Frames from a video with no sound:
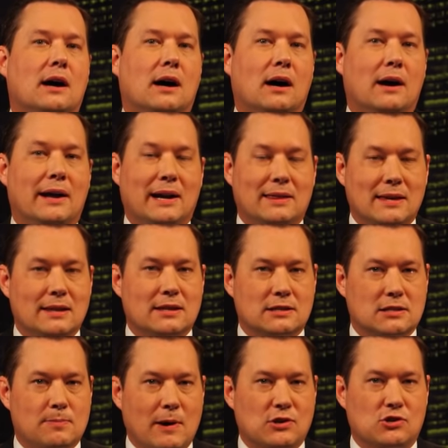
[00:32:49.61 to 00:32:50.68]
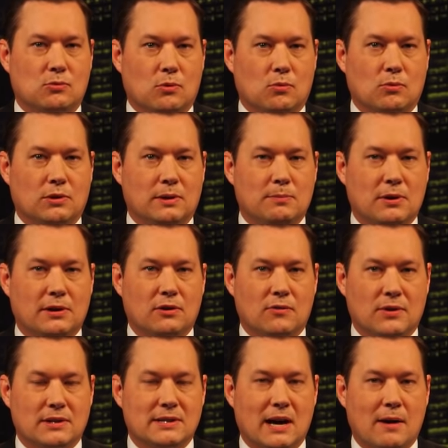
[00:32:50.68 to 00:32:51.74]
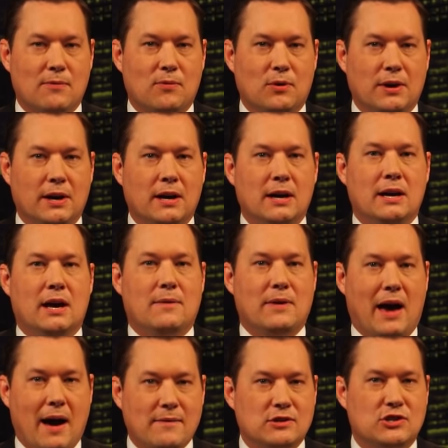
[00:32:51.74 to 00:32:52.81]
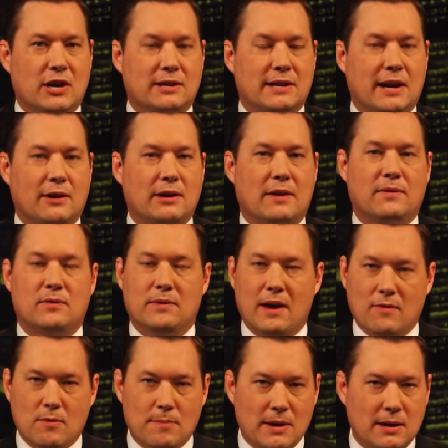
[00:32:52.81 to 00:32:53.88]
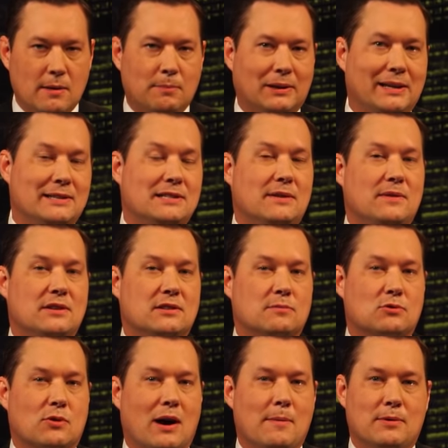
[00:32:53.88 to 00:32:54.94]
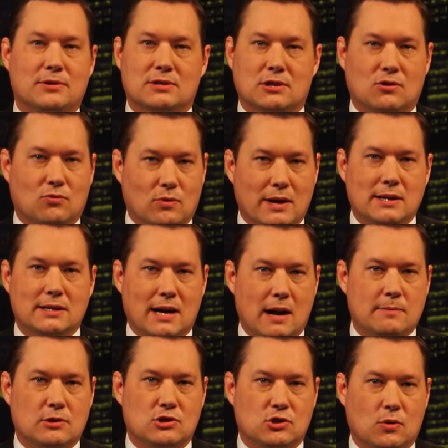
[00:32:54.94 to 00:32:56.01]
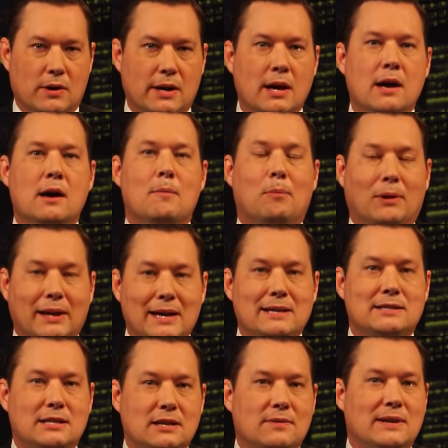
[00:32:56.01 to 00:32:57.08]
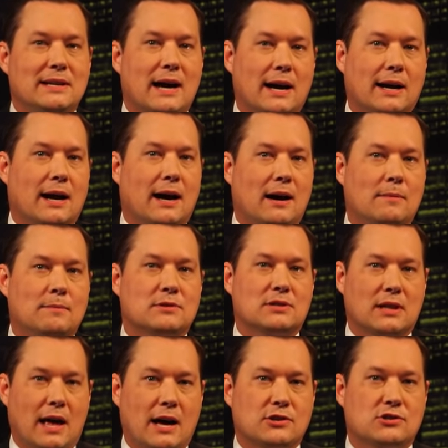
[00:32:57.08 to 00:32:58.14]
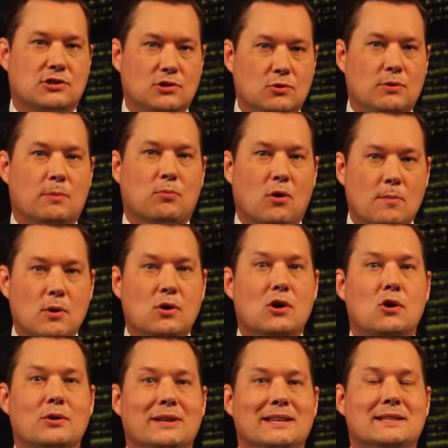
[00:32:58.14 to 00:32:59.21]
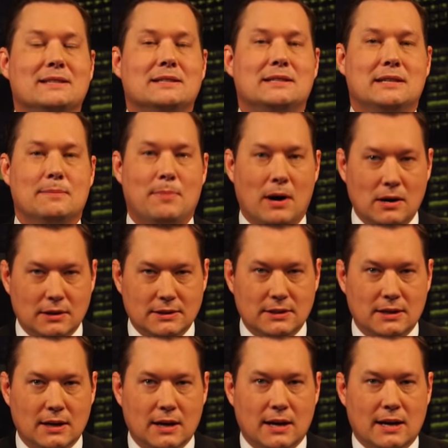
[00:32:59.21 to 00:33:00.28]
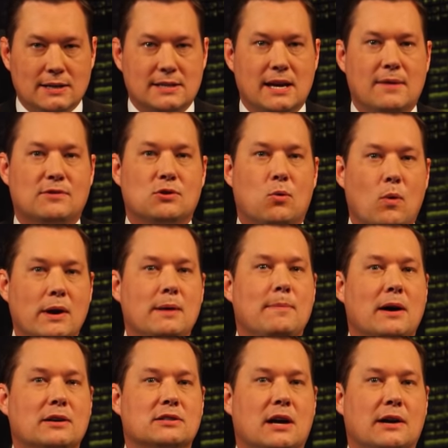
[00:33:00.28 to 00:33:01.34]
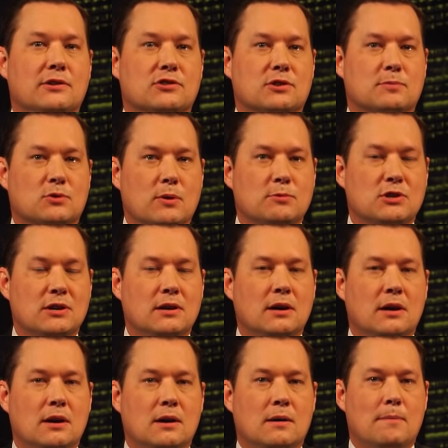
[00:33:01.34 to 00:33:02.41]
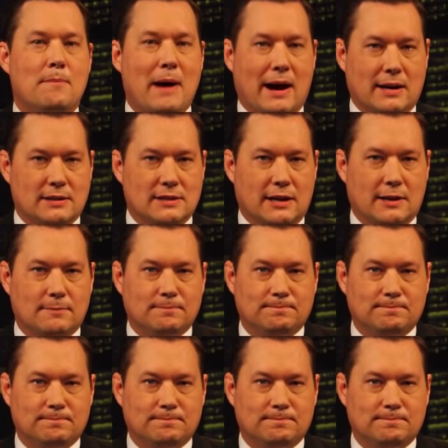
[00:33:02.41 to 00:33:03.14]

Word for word: And I think this special will really put it over the top for you. If you haven't checked it out yet, if you've never been a Blaze TV subscriber, this is a great time to join. blazetv.com/Stu. The promo code is DEBUNKED. Save $20 on your subscription. Back in a second.